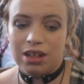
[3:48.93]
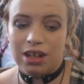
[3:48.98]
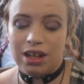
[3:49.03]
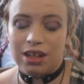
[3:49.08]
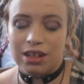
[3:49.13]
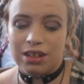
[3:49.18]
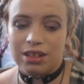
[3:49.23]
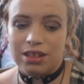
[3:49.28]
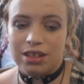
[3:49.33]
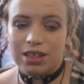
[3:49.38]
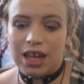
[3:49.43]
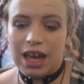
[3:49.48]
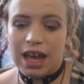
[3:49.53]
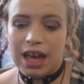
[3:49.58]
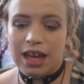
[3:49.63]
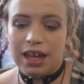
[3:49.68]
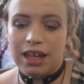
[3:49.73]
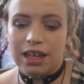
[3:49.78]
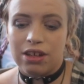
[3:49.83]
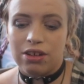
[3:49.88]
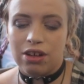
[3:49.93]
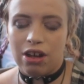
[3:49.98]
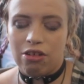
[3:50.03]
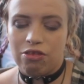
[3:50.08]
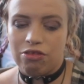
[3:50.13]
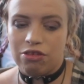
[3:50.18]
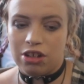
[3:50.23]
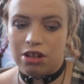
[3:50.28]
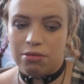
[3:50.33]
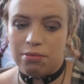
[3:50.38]
And Kay
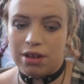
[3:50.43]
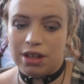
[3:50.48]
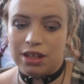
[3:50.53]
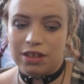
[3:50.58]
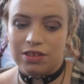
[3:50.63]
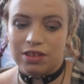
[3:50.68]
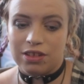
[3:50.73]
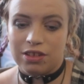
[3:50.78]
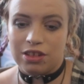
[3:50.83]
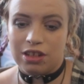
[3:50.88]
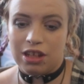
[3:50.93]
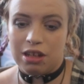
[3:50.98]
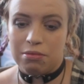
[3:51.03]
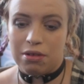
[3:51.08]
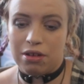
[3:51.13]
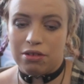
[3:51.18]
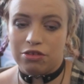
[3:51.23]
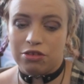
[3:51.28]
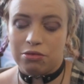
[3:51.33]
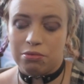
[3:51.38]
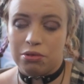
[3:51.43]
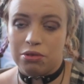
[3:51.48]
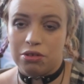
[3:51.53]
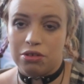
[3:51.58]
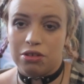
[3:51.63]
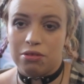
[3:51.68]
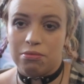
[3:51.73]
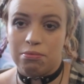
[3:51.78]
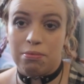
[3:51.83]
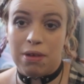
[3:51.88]
offered an amazing amount of
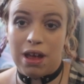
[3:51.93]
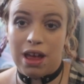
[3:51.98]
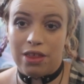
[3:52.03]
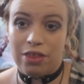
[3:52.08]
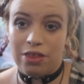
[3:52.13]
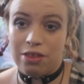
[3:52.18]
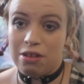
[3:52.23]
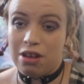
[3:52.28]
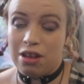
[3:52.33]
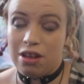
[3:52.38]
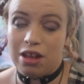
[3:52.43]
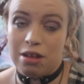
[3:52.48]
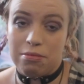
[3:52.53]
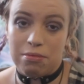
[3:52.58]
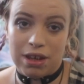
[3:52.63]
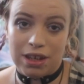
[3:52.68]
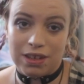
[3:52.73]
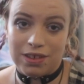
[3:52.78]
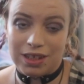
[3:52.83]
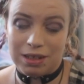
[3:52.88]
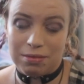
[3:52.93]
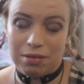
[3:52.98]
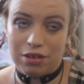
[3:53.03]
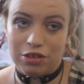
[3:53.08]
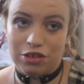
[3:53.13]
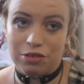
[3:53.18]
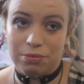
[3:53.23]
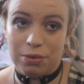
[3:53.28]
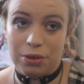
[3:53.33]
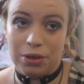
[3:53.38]
support, Beth, amazing amount
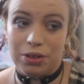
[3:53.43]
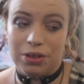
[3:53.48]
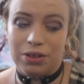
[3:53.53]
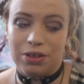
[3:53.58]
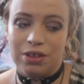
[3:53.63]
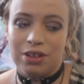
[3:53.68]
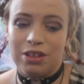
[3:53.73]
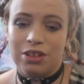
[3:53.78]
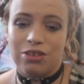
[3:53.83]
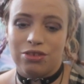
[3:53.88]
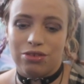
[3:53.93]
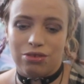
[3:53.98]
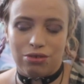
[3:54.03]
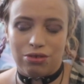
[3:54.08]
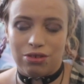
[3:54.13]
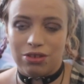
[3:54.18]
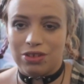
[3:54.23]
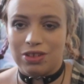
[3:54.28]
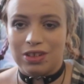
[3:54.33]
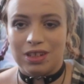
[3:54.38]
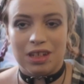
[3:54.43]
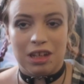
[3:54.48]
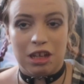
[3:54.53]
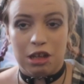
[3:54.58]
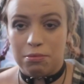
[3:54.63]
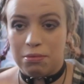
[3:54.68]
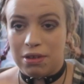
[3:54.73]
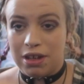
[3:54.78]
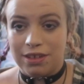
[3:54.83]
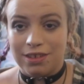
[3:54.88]
of support, Jordan,
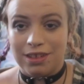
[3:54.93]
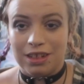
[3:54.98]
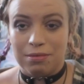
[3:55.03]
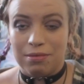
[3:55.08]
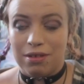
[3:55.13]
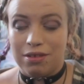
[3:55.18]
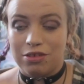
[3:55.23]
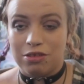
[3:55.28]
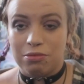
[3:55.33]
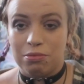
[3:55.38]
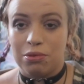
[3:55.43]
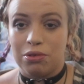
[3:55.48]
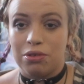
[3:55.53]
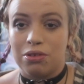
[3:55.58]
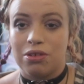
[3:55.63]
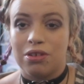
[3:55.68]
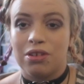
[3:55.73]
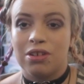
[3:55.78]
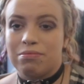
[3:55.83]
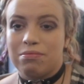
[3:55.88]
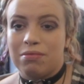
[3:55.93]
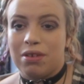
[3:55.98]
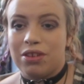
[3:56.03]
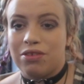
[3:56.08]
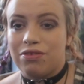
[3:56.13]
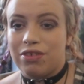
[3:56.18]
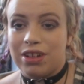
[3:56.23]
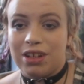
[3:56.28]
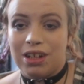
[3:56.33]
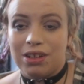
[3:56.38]
amazing amount of support. My
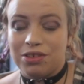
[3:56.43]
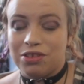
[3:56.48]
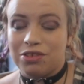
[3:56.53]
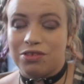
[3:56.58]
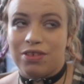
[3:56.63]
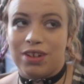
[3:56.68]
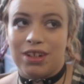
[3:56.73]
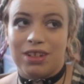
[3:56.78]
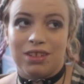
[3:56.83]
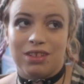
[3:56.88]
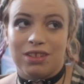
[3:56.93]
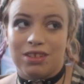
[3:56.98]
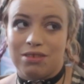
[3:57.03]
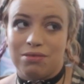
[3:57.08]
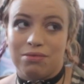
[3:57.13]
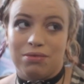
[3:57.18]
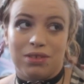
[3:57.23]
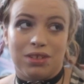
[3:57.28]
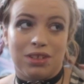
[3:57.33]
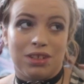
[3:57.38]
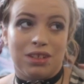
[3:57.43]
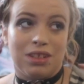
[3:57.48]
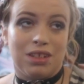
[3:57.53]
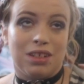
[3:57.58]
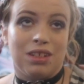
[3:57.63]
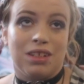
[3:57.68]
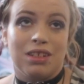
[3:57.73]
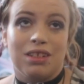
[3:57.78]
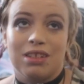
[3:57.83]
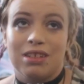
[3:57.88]
three closest friends
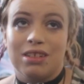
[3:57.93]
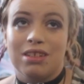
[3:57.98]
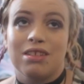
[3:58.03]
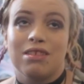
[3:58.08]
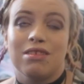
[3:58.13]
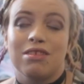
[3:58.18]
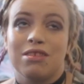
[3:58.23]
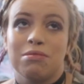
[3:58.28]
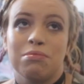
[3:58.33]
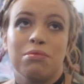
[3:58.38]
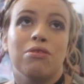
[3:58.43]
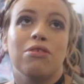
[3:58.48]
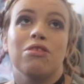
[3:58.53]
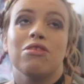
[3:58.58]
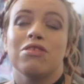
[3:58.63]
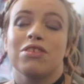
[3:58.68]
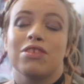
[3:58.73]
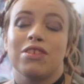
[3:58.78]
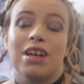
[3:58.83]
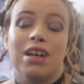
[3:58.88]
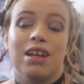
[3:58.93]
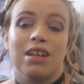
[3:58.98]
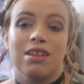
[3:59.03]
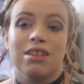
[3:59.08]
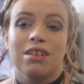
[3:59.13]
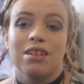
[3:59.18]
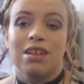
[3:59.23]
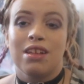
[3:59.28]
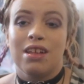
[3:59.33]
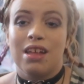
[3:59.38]
were support as hell.